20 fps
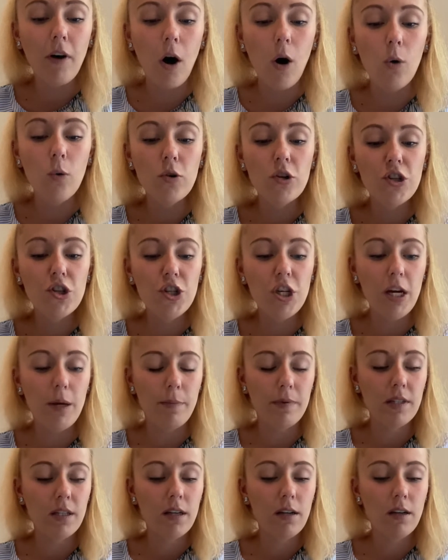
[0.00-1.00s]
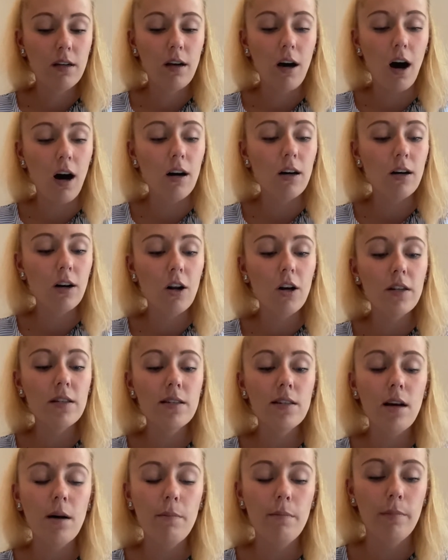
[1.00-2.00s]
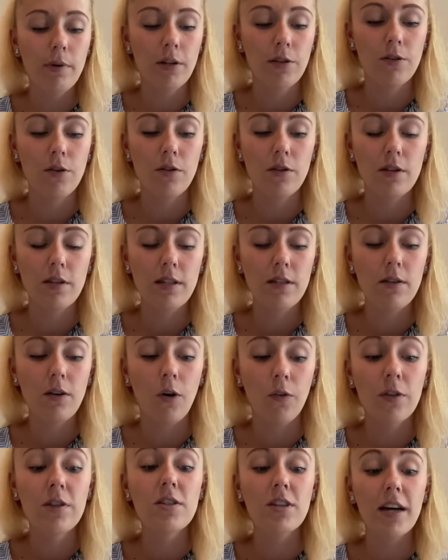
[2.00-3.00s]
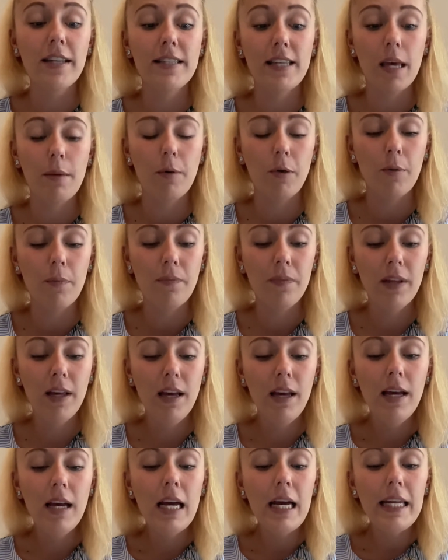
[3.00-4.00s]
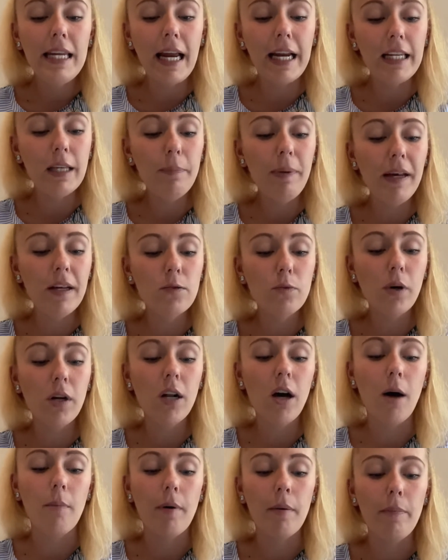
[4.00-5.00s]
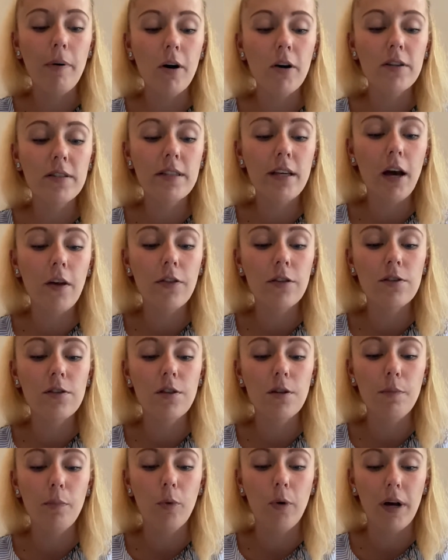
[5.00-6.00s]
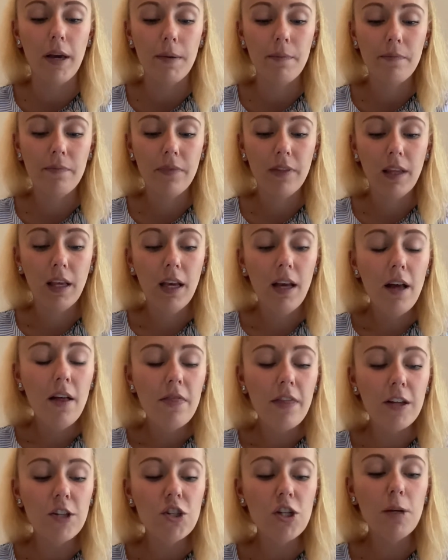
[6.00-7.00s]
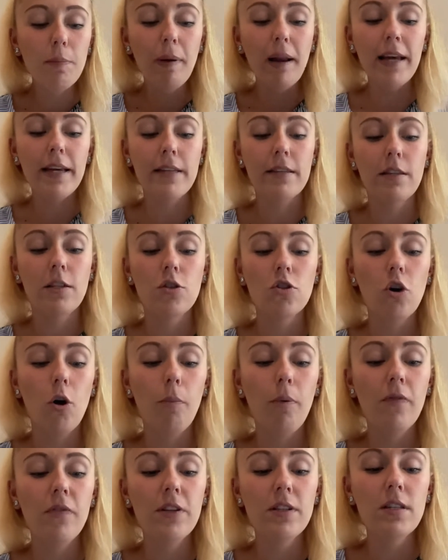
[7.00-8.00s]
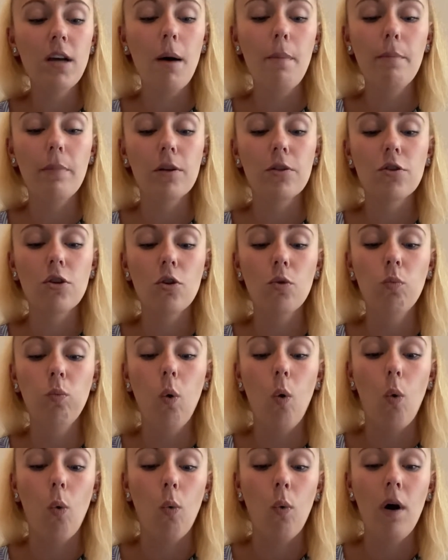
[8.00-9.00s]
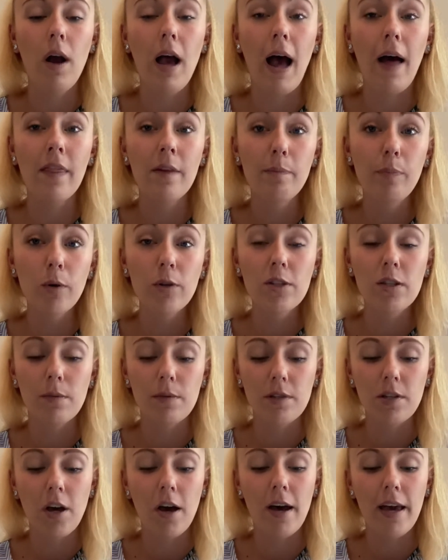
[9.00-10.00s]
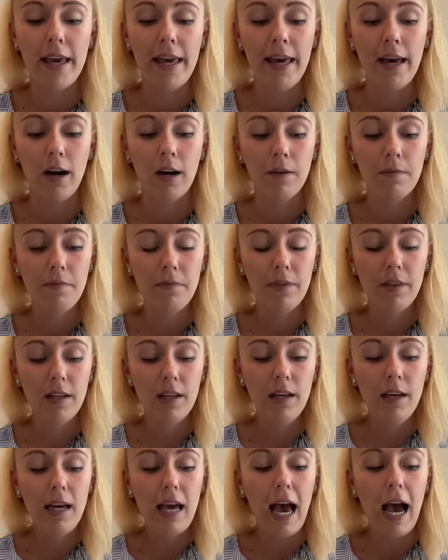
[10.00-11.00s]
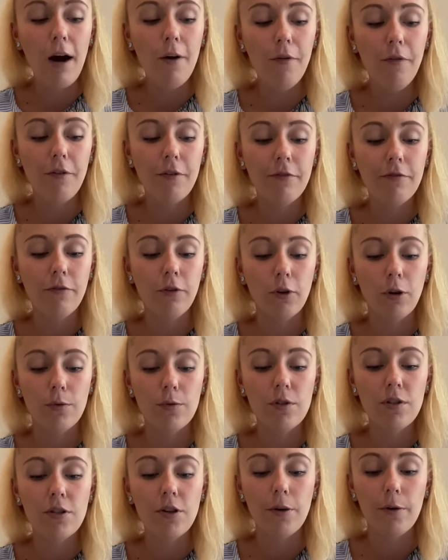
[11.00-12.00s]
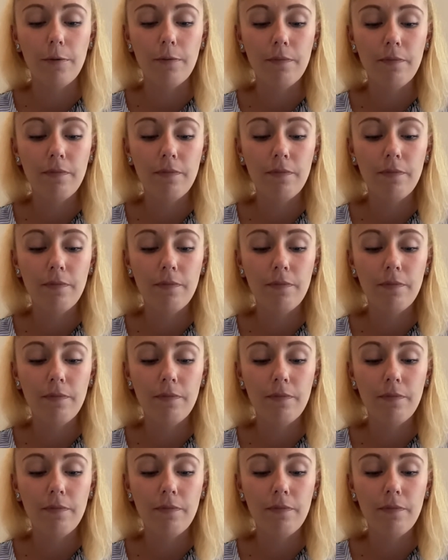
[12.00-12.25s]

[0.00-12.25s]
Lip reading: old chipped cut glass tumblers on the side table. Nanny picked one up and passed the other to the boy. Then she placed the top of the tumbler to the wall and the bottom to her ear. Alfred followed suit.